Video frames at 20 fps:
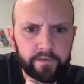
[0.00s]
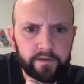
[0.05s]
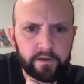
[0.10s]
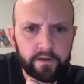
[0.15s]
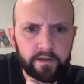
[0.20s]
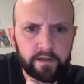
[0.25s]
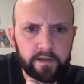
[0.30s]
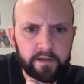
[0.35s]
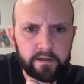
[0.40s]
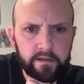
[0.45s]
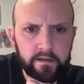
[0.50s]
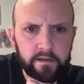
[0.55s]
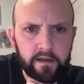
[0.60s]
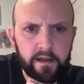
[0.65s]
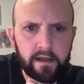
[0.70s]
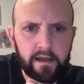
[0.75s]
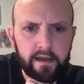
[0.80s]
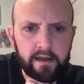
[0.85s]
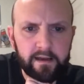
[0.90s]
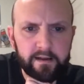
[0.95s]
Looking
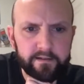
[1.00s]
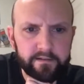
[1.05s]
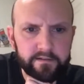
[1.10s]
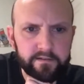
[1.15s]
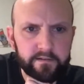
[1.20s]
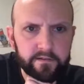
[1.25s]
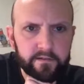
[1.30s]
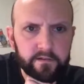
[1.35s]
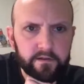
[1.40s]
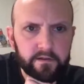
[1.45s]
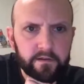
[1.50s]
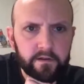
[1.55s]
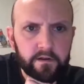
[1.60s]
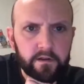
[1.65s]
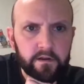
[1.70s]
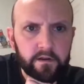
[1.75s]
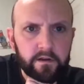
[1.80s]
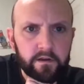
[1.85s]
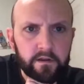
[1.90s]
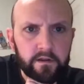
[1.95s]
at
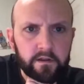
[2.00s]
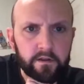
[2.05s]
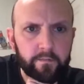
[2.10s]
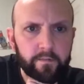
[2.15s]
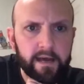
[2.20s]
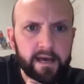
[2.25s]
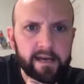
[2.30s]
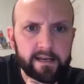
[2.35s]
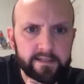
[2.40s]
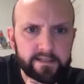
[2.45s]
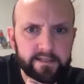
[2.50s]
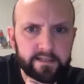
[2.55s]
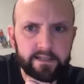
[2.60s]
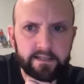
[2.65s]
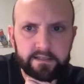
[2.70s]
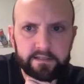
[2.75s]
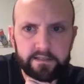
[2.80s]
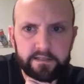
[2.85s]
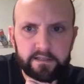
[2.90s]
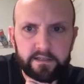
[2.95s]
the
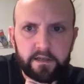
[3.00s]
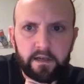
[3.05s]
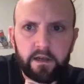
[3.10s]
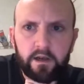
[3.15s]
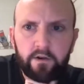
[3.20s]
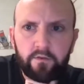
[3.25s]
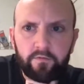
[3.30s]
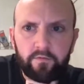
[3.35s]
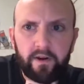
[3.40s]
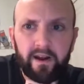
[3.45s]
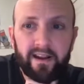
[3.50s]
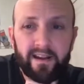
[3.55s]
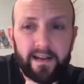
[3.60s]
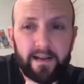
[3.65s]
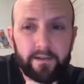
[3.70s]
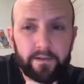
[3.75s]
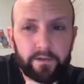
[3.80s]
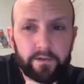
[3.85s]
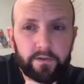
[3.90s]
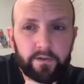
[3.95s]
magazines. Right
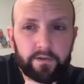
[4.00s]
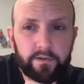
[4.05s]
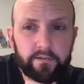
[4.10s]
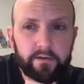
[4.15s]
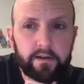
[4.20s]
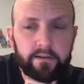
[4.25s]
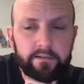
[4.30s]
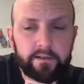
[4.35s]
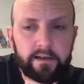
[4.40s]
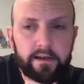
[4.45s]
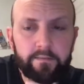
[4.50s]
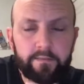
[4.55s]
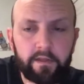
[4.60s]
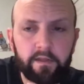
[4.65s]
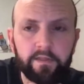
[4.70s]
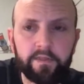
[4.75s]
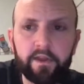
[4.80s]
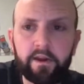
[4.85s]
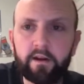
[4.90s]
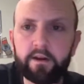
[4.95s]
now, the turnaround time
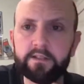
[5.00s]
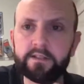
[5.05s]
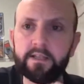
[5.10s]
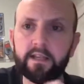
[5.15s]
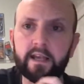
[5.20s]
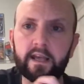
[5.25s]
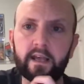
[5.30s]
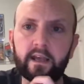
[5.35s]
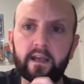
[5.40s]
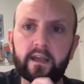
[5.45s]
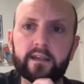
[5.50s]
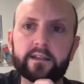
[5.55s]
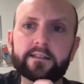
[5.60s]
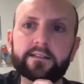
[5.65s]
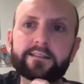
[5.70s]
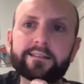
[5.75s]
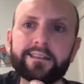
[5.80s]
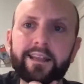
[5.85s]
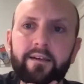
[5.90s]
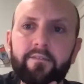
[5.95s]
that they're saying
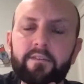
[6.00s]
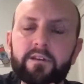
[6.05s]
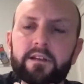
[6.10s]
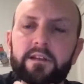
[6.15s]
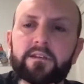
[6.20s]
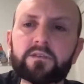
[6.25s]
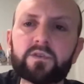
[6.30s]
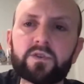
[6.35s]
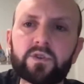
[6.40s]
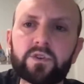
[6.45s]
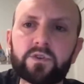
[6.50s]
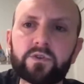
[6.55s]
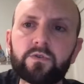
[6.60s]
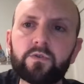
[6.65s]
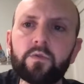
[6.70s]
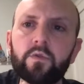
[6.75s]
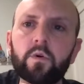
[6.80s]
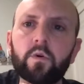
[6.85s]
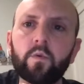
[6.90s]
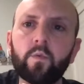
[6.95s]
is
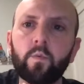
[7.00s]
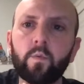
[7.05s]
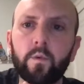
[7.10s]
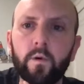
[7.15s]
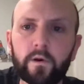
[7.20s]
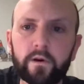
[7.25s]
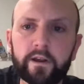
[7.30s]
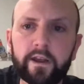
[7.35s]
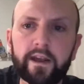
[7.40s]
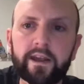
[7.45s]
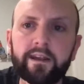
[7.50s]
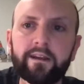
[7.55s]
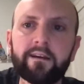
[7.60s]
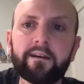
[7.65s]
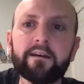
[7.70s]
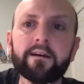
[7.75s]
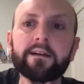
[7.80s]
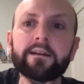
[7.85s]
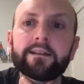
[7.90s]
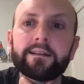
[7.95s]
72
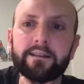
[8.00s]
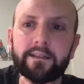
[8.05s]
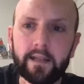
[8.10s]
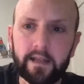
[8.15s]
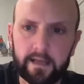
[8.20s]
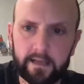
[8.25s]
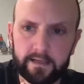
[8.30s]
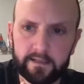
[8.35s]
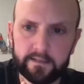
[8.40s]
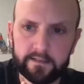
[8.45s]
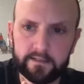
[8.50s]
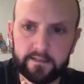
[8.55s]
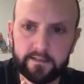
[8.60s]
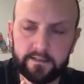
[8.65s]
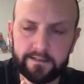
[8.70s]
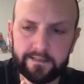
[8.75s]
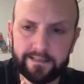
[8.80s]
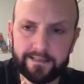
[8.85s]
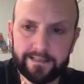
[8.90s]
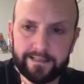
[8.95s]
working
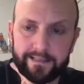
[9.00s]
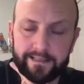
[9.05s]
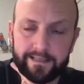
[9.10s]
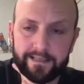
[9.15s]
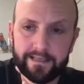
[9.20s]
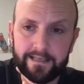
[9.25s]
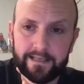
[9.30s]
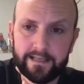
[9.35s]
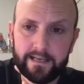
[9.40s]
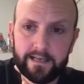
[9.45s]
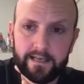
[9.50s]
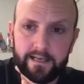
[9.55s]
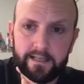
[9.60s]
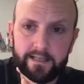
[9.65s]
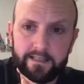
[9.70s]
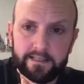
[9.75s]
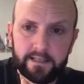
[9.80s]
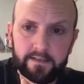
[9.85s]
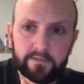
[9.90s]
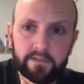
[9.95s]
days.
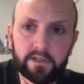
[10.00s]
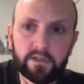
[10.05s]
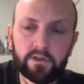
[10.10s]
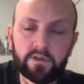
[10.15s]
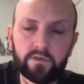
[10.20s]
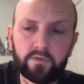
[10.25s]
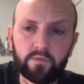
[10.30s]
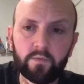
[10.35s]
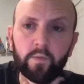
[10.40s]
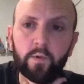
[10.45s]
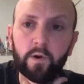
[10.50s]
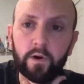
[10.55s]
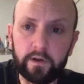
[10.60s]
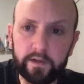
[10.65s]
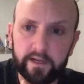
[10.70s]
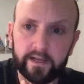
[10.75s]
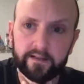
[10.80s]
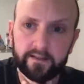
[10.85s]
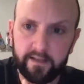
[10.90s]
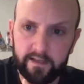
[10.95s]
72
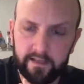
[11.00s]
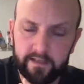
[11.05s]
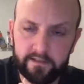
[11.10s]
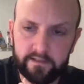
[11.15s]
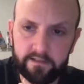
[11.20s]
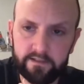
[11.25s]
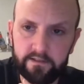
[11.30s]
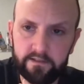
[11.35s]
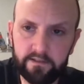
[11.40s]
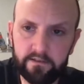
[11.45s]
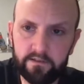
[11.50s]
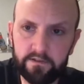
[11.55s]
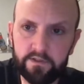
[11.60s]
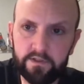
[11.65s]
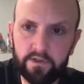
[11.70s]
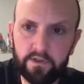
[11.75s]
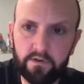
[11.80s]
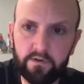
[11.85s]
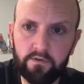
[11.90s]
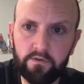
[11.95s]
working days.
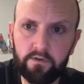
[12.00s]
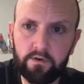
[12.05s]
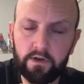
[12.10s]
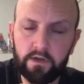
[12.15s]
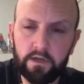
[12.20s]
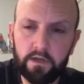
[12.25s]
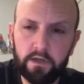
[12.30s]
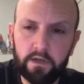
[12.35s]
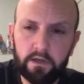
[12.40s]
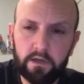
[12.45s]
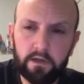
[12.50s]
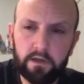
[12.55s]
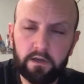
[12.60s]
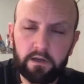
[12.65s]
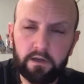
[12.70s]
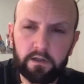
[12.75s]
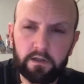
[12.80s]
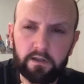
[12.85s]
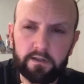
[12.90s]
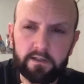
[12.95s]
So
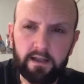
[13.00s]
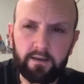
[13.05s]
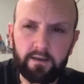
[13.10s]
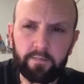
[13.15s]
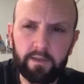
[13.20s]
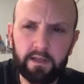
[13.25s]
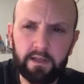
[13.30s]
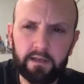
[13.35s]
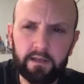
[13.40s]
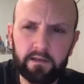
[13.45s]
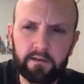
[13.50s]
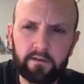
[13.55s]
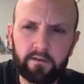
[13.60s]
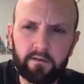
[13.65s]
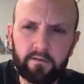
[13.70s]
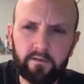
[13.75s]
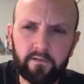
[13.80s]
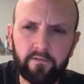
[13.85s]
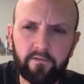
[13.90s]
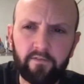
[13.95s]
does that mean
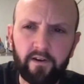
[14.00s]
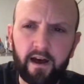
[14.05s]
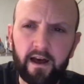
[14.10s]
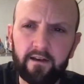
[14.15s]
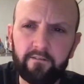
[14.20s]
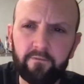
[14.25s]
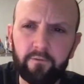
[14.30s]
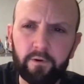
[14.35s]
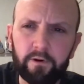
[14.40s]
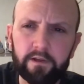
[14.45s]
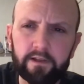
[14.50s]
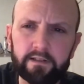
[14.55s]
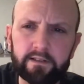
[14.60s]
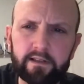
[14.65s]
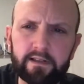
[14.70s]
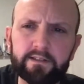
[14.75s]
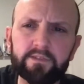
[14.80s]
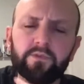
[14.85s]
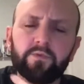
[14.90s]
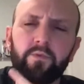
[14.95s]
5 working
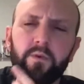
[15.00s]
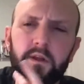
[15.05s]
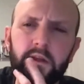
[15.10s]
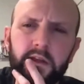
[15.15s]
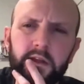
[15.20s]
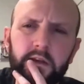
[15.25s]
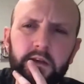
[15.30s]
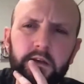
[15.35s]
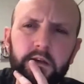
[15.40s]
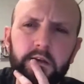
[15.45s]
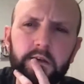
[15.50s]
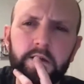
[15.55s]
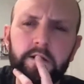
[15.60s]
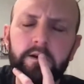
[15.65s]
days a week?